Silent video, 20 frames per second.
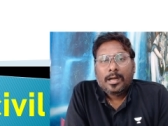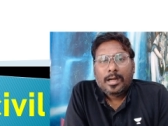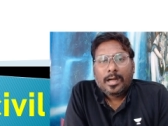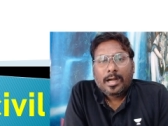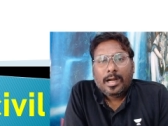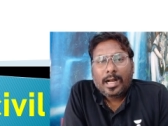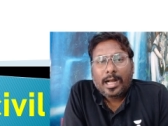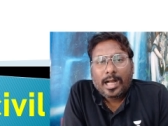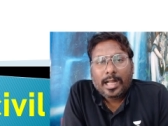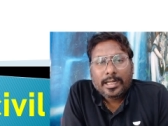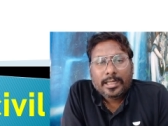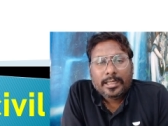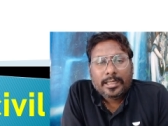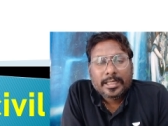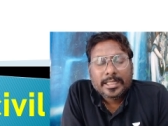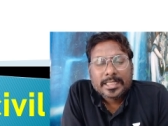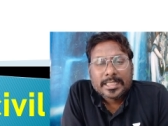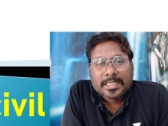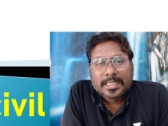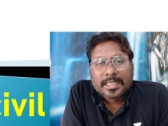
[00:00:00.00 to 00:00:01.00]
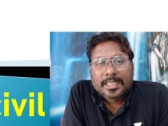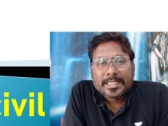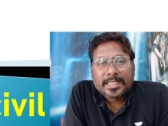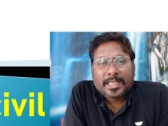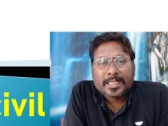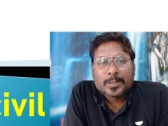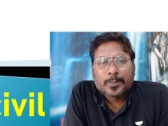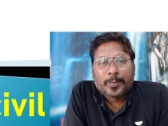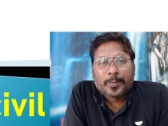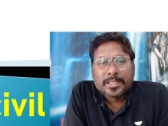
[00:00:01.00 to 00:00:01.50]
Hardness is
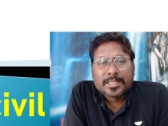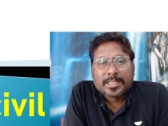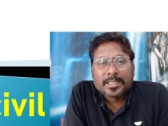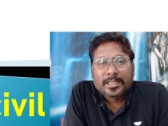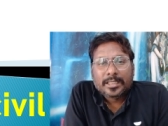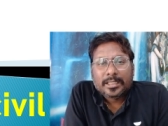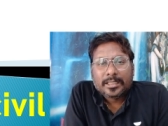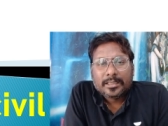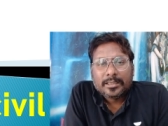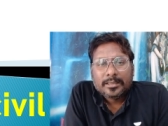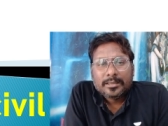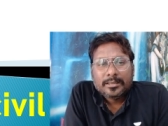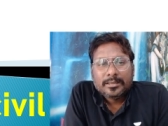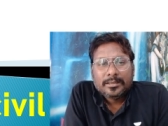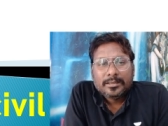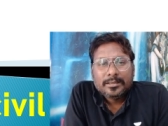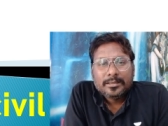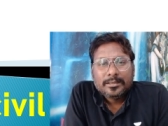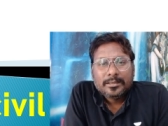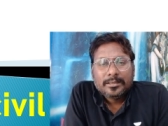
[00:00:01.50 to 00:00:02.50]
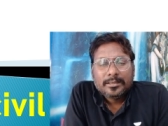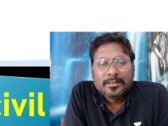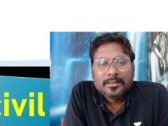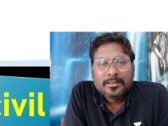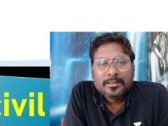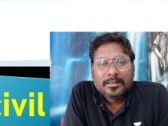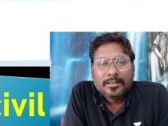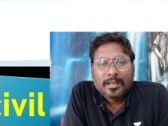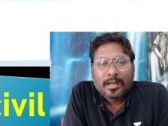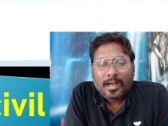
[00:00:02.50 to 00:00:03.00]
expressed in.
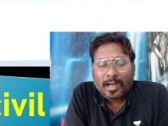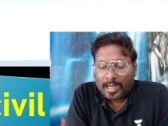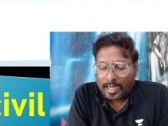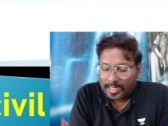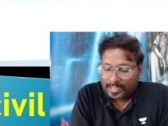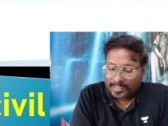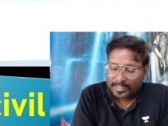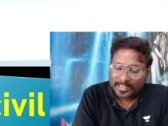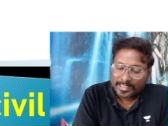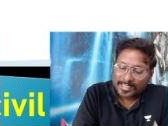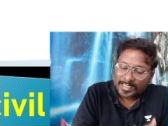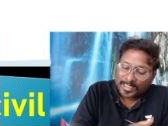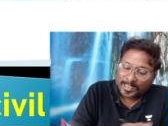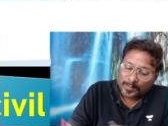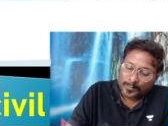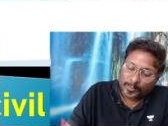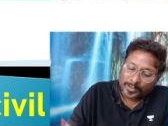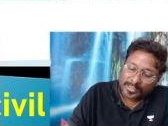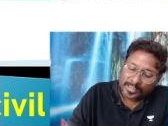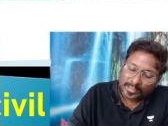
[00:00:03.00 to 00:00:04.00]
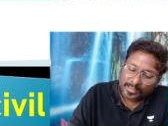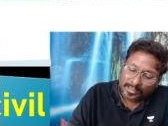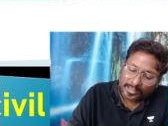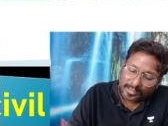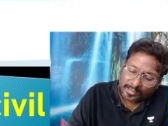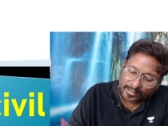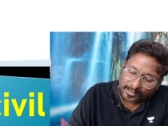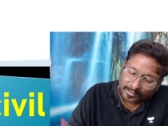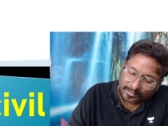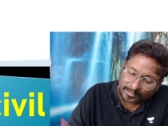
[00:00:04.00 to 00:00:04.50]
Hardness expressed
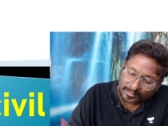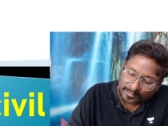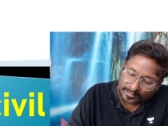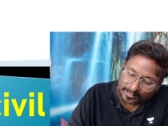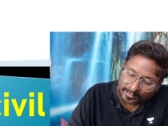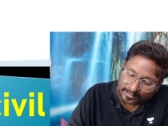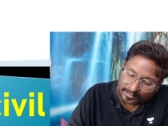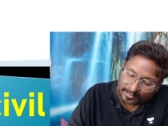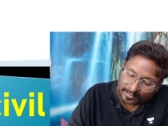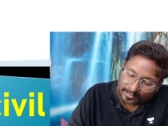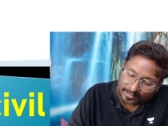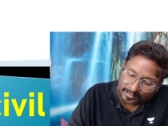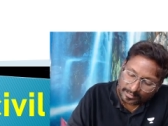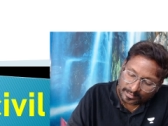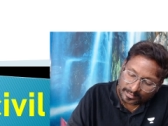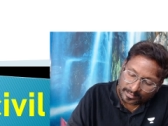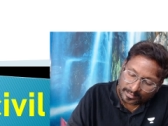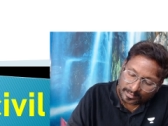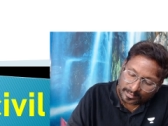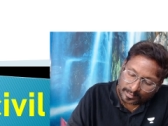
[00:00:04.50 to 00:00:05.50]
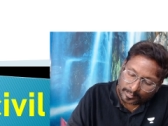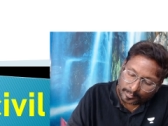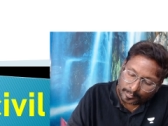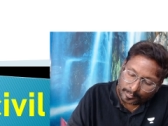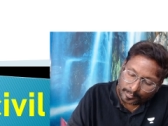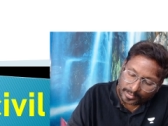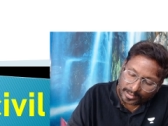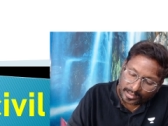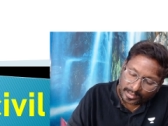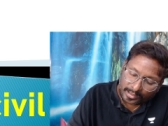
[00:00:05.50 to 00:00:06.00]
in
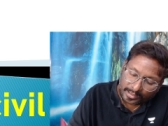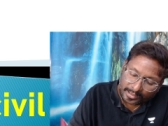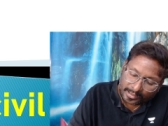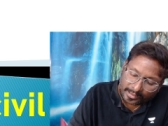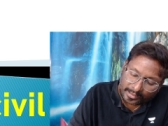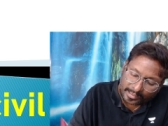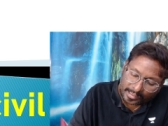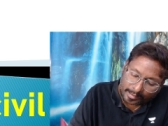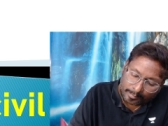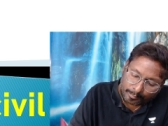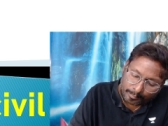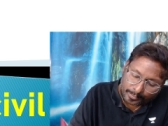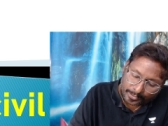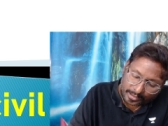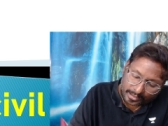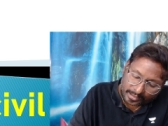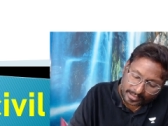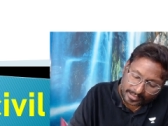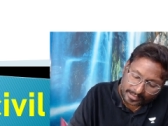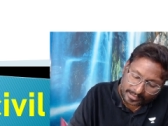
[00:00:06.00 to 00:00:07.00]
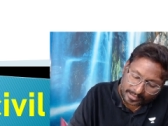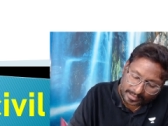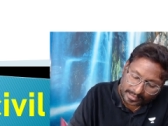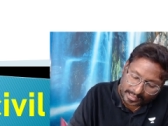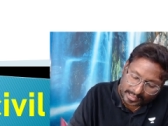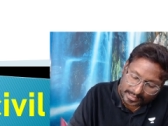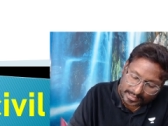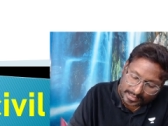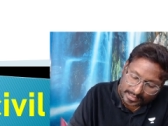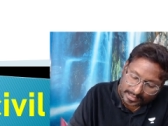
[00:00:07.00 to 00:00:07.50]
milligram per liter
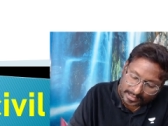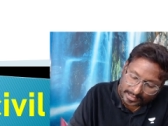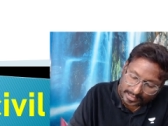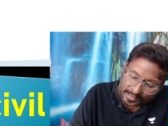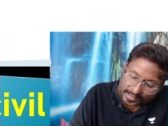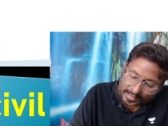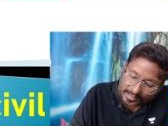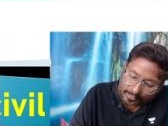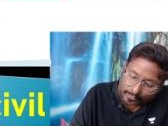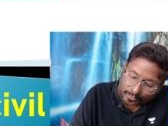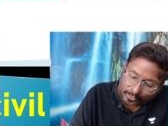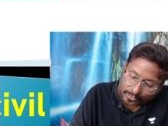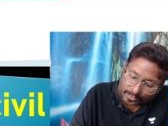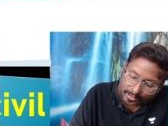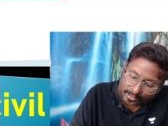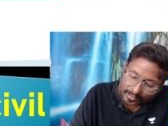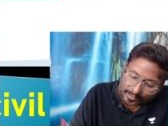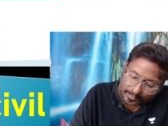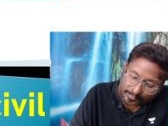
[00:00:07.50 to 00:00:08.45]
as CaCO3.